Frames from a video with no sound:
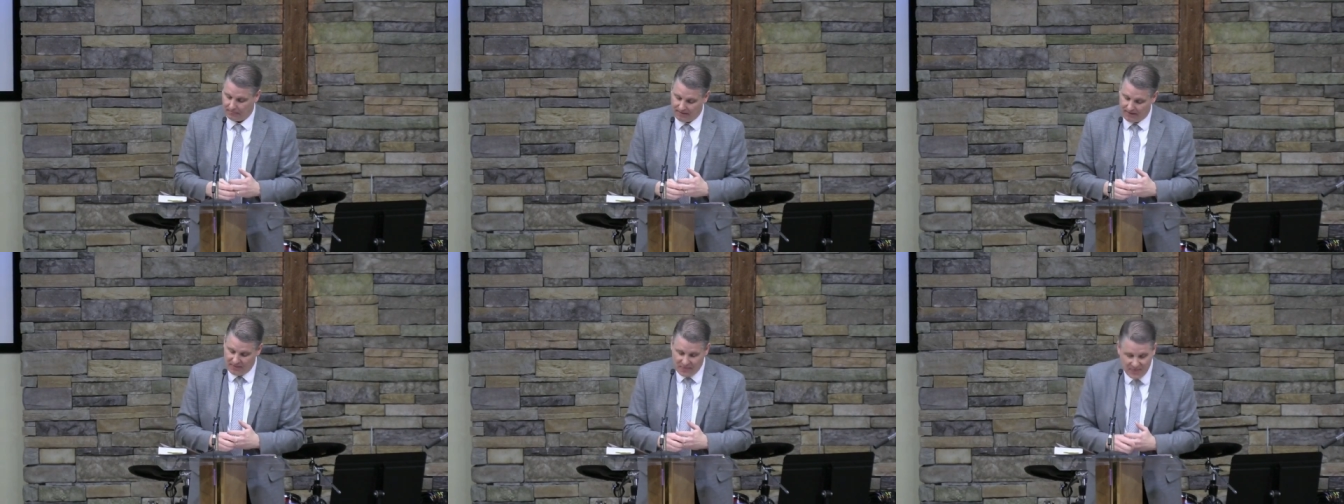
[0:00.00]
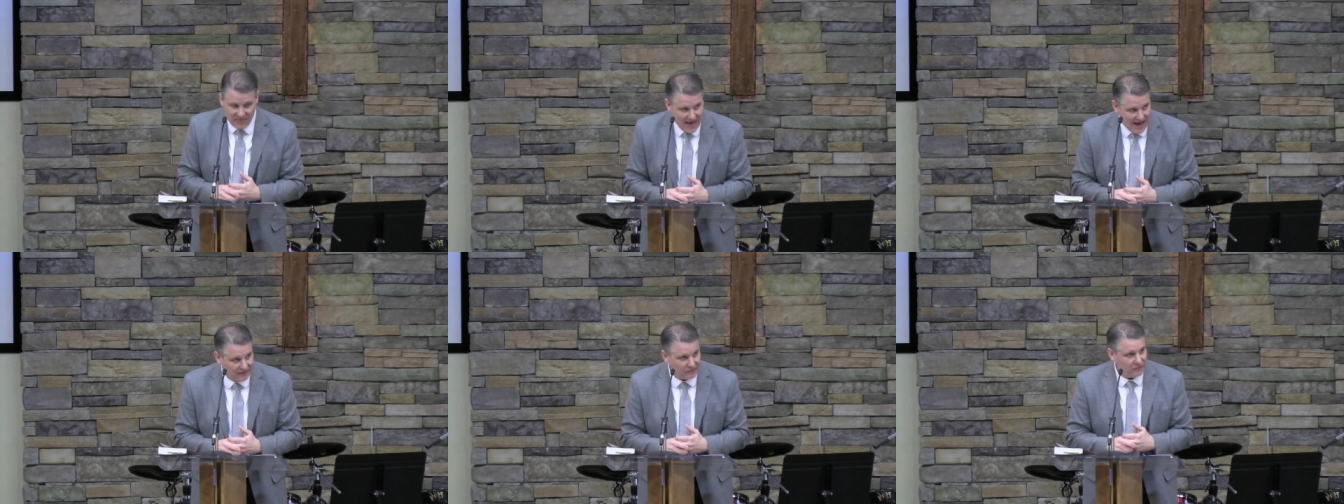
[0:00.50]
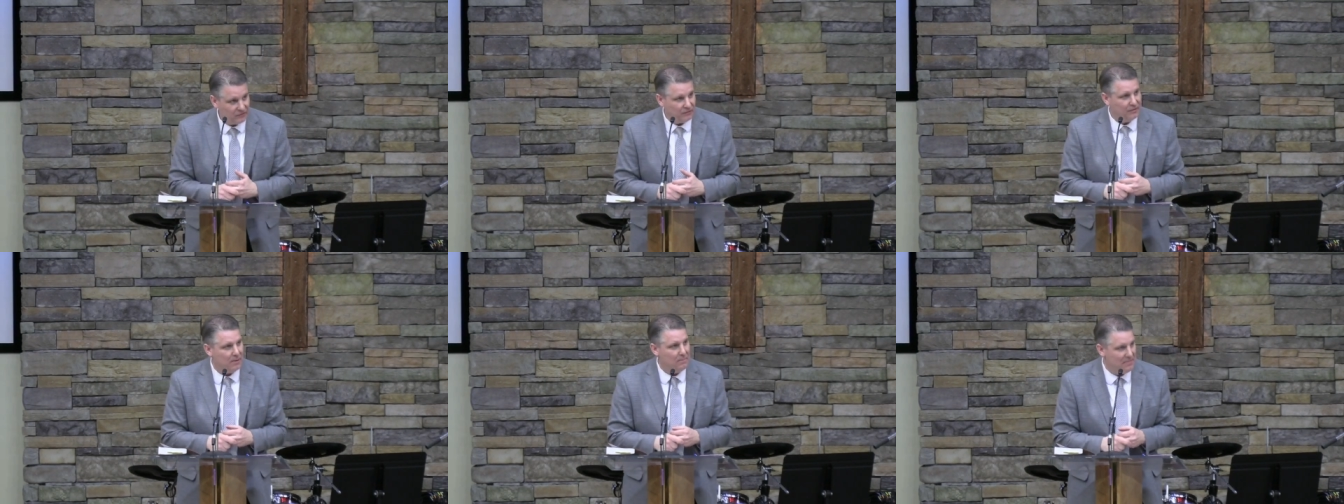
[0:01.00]
And that's
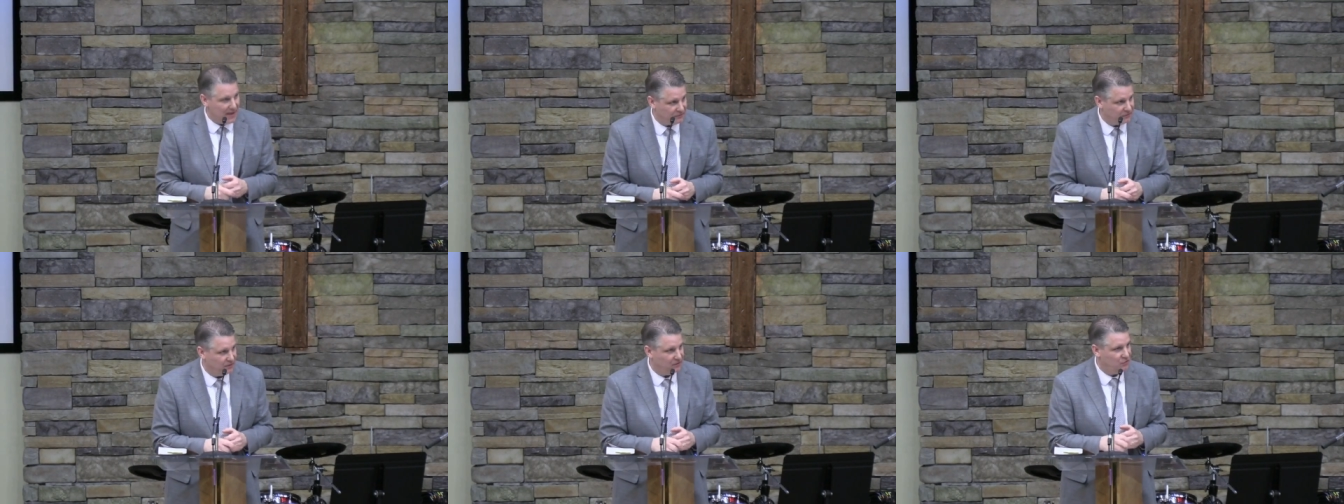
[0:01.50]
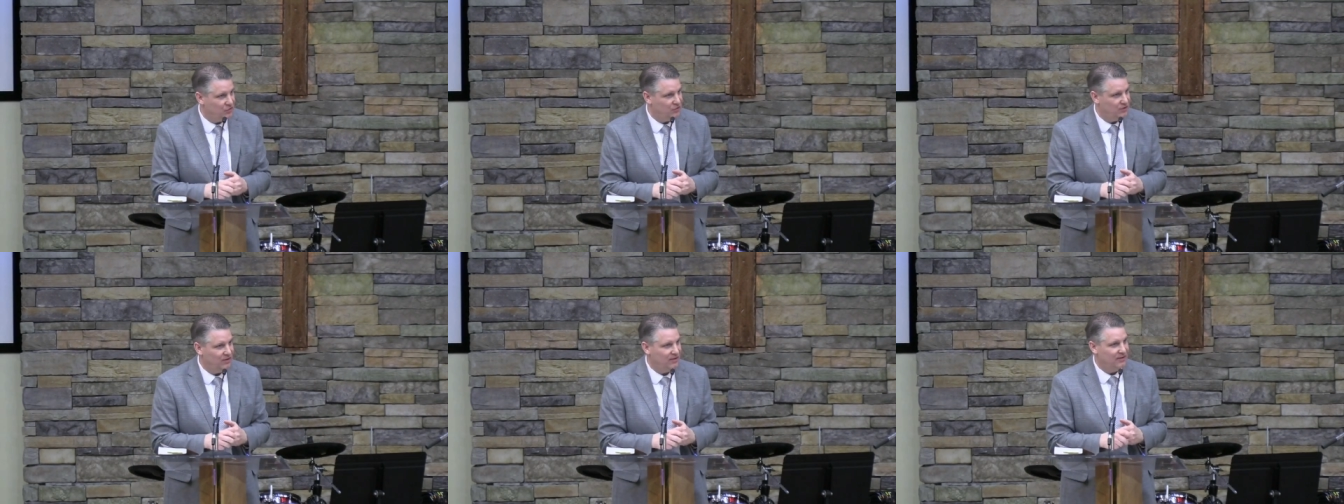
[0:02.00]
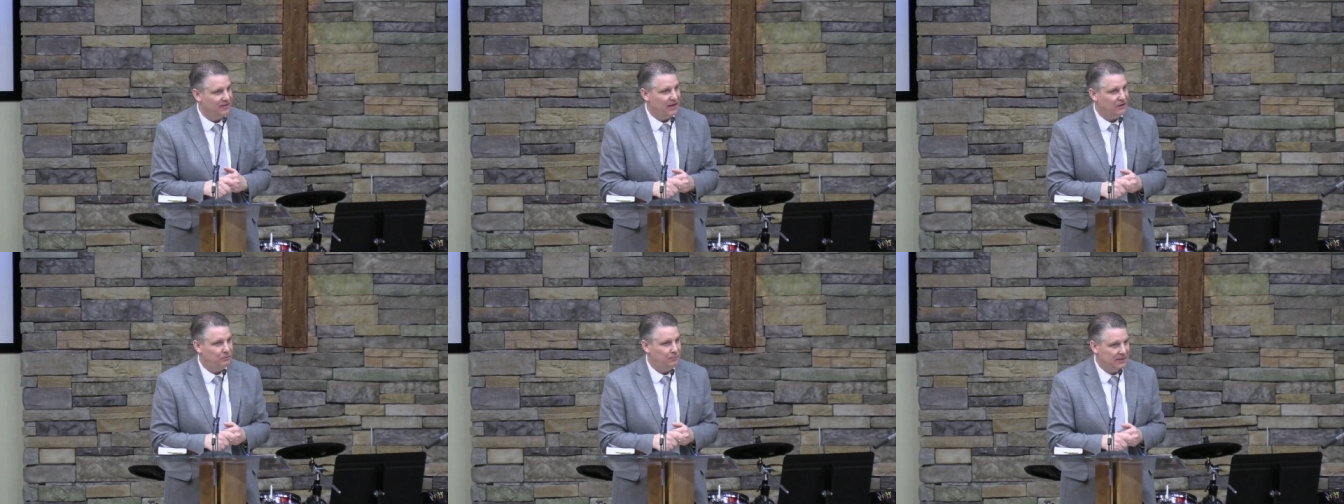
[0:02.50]
the message that
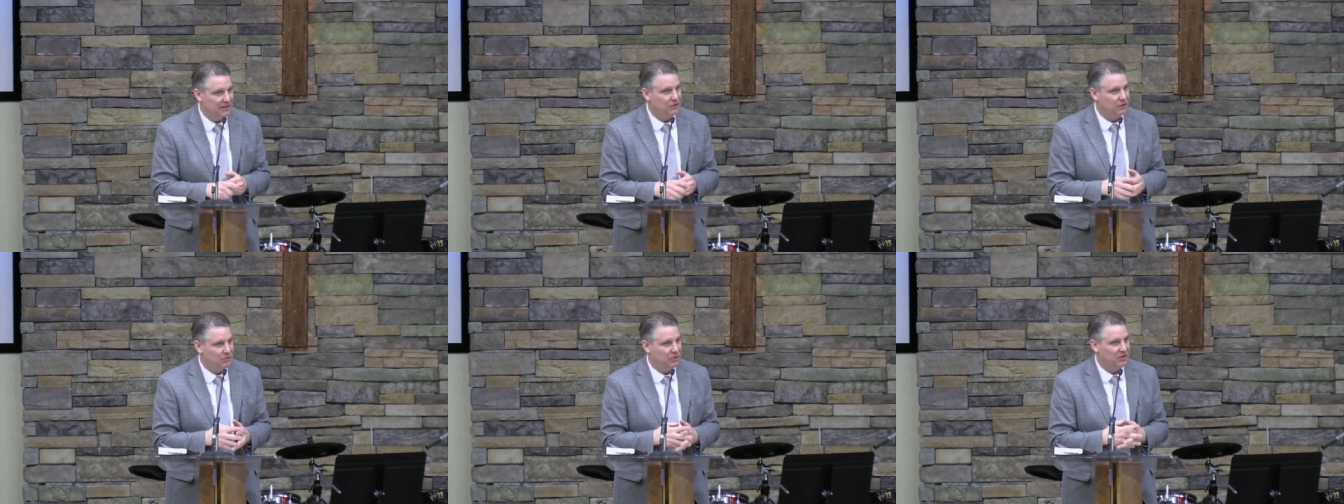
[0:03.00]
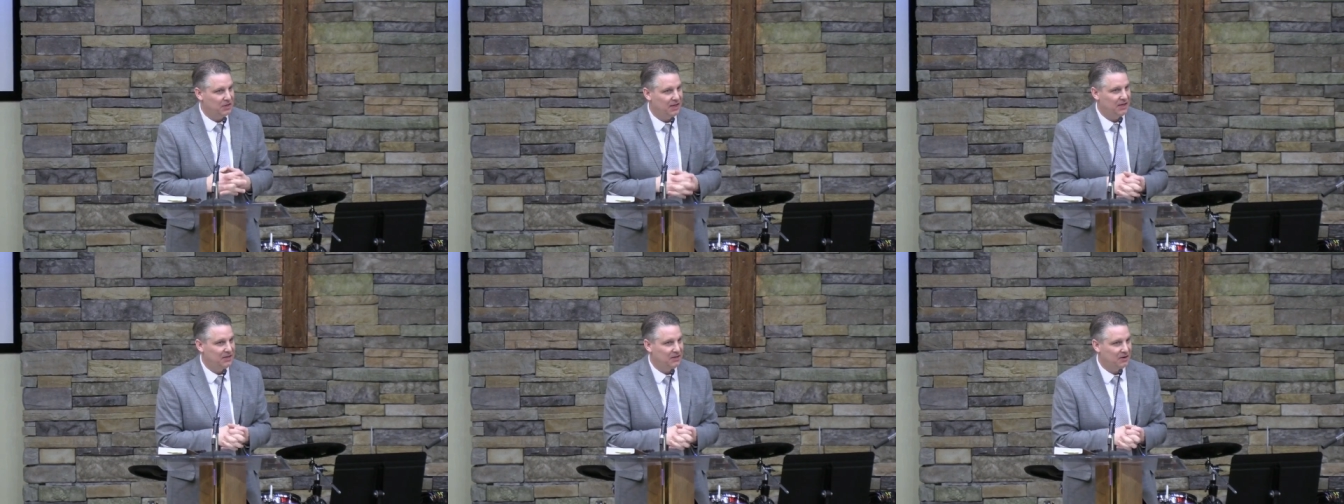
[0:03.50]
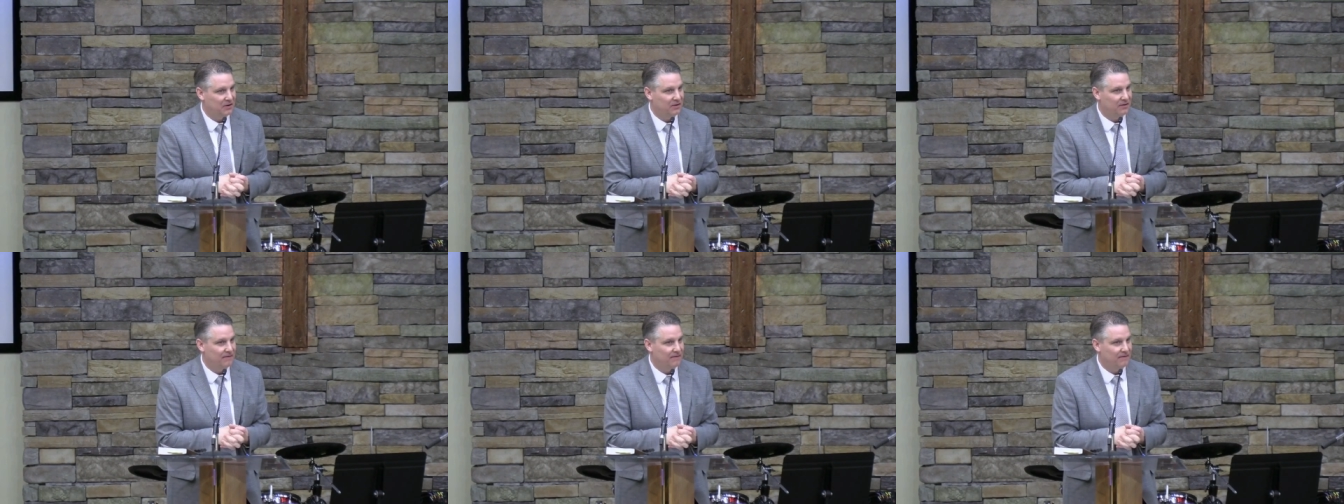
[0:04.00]
is being communicated here.